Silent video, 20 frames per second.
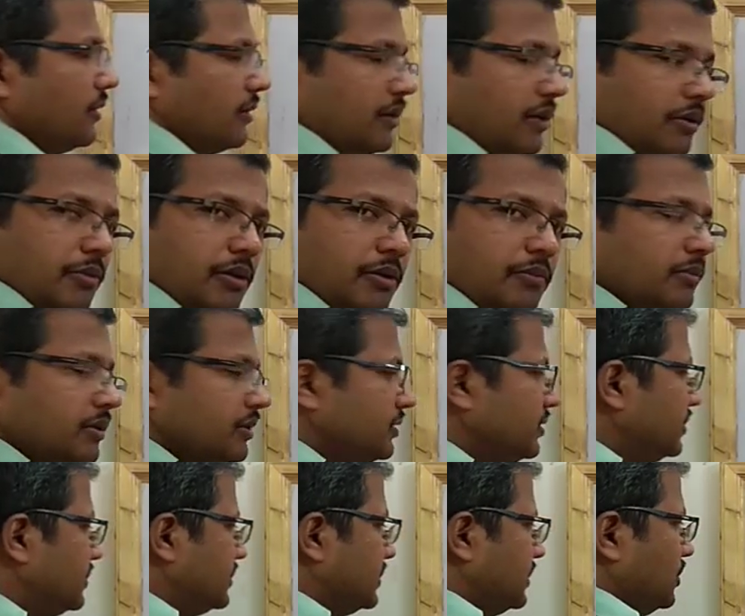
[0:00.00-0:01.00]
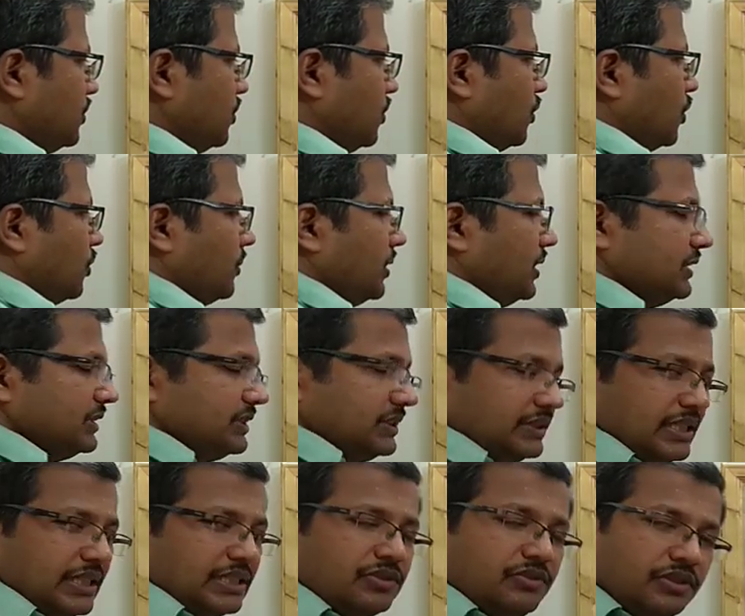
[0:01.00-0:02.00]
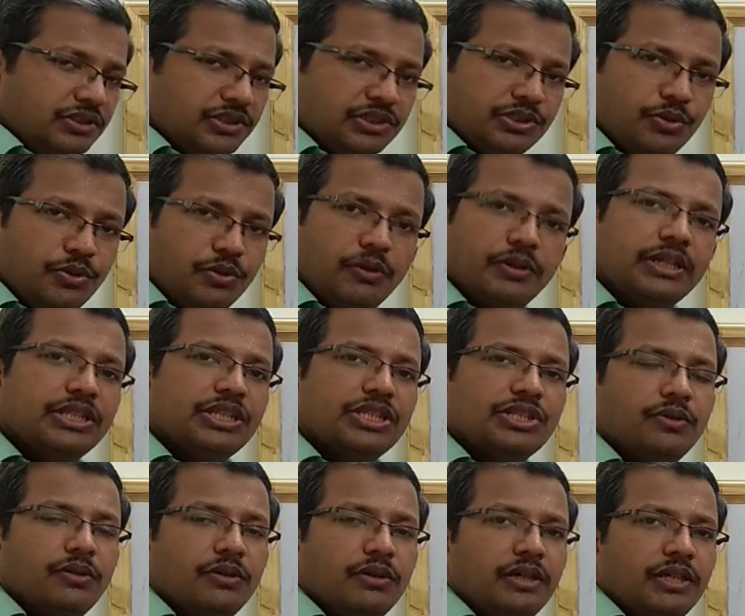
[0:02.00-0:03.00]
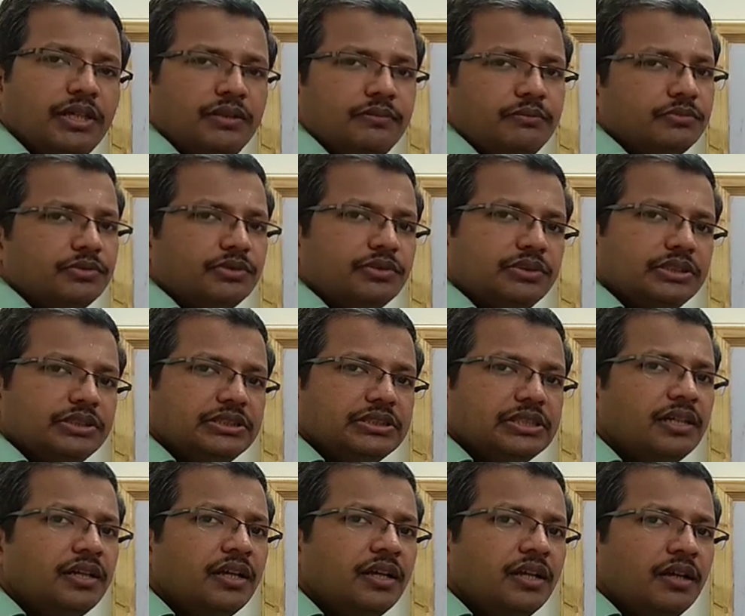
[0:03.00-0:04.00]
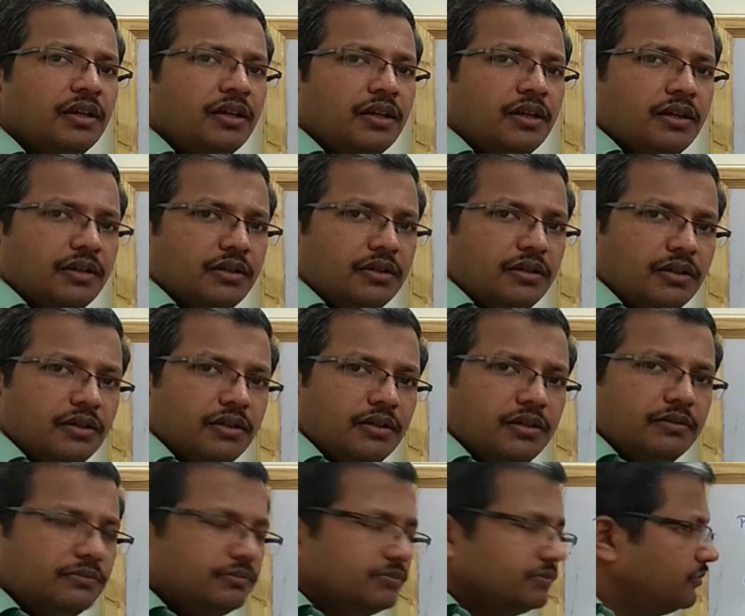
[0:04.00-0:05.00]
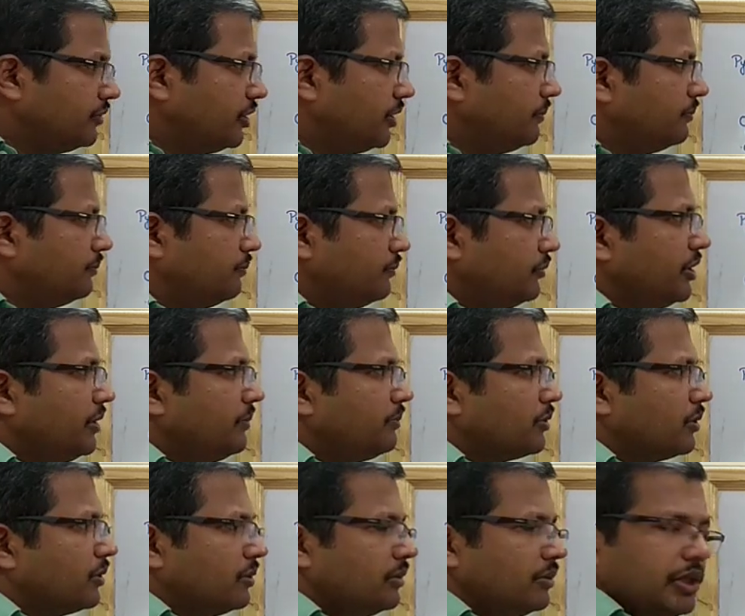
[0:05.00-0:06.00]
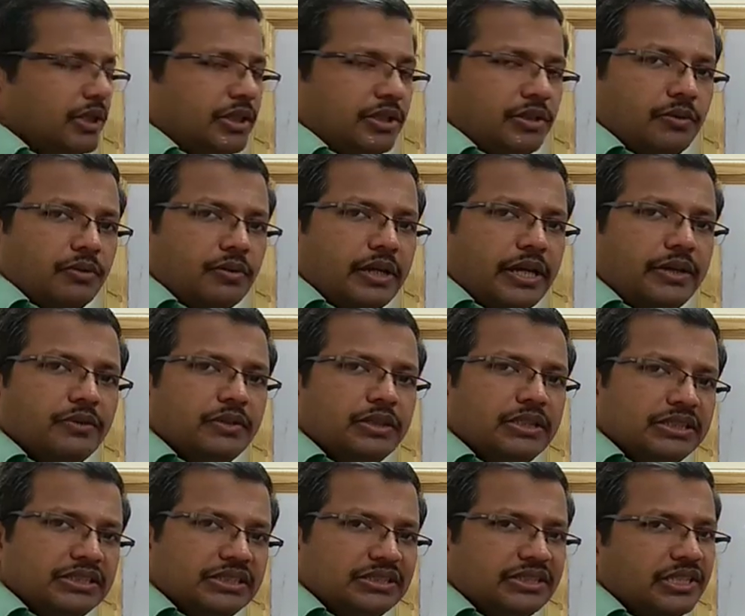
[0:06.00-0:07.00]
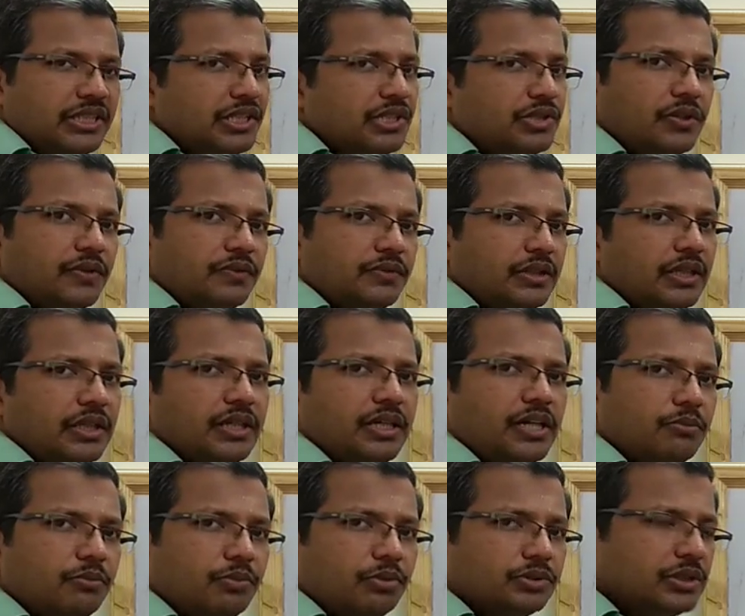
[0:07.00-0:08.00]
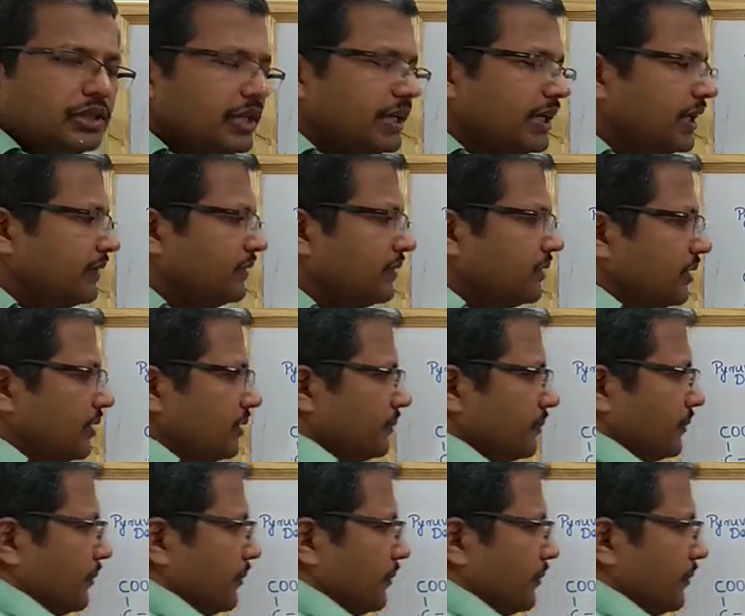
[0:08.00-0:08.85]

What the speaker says: Remember, this CO minus is actually COH only. These are deprotonated or ionized state of the carboxylic acid.